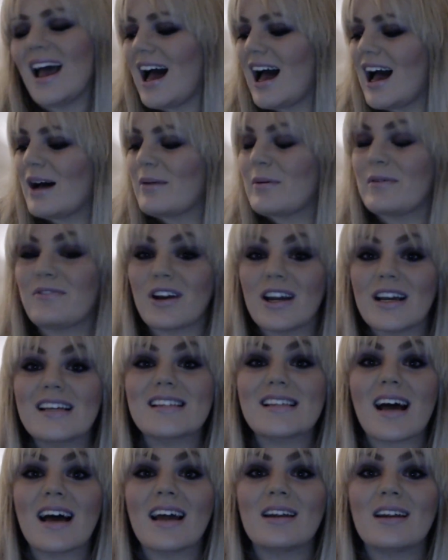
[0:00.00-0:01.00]
I'm very
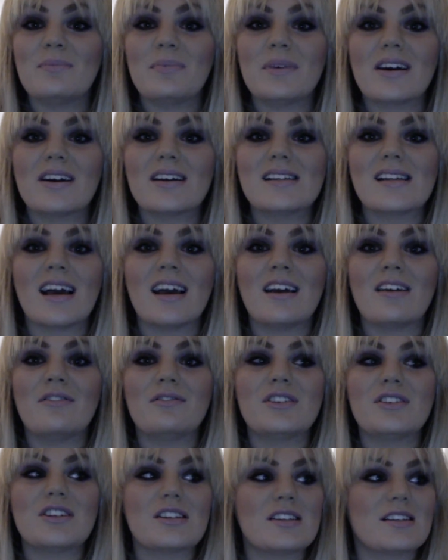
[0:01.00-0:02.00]
excited because
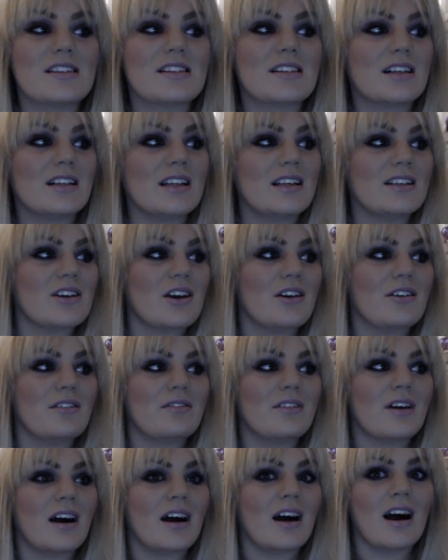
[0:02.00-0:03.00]
I've just clicked
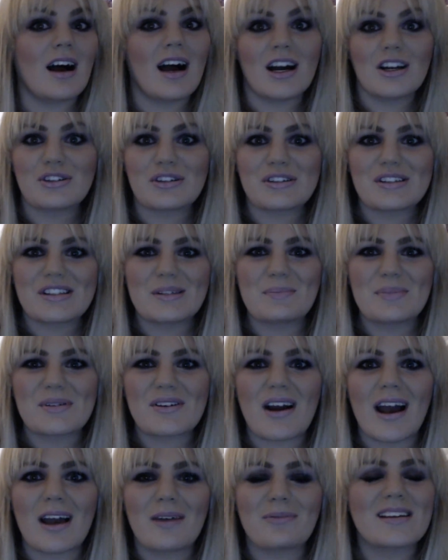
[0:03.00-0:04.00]
over 100
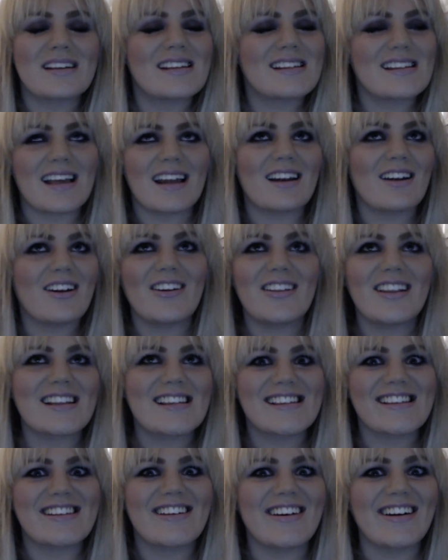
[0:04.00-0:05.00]
subscribers, and I know
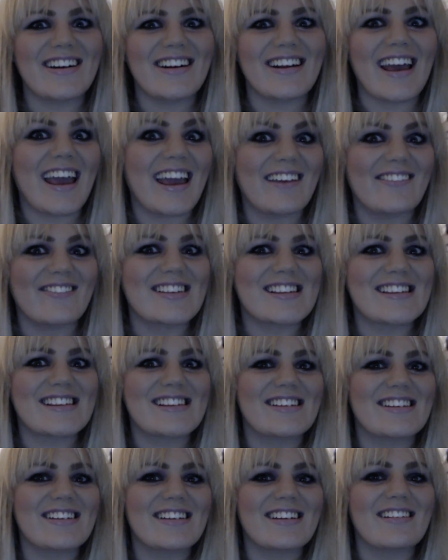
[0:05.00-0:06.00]
that's not heaps
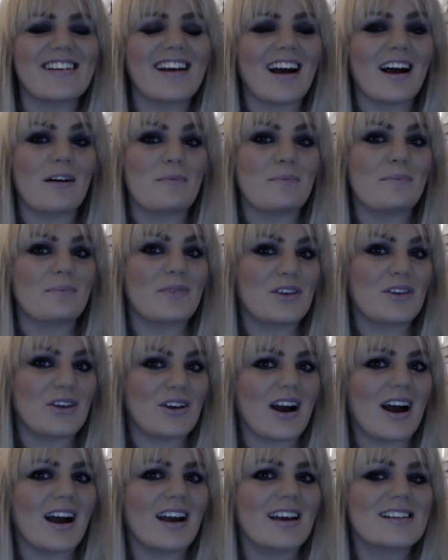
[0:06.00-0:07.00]
to you
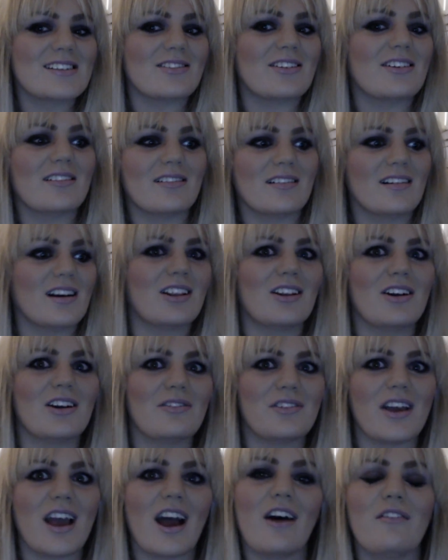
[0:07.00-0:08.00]
guys, or a lot
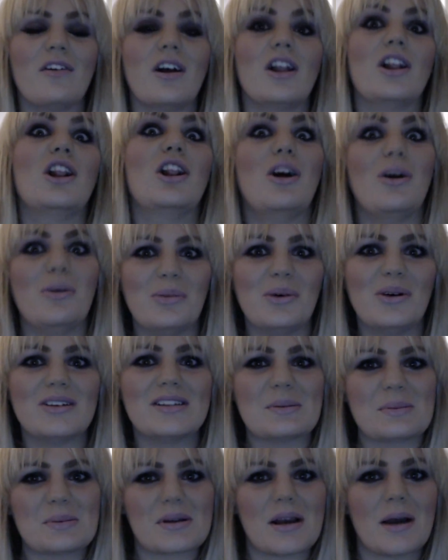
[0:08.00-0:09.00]
of you have a lot more
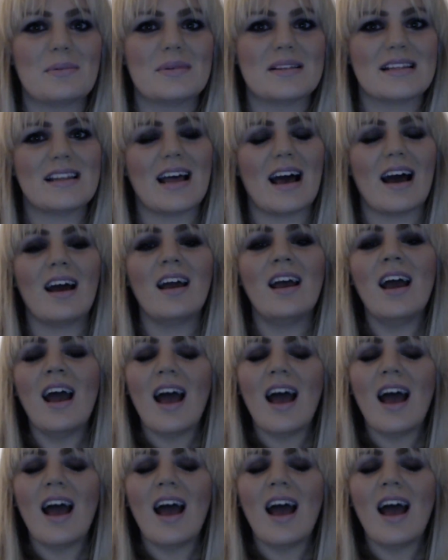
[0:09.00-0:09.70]
subscribers than that,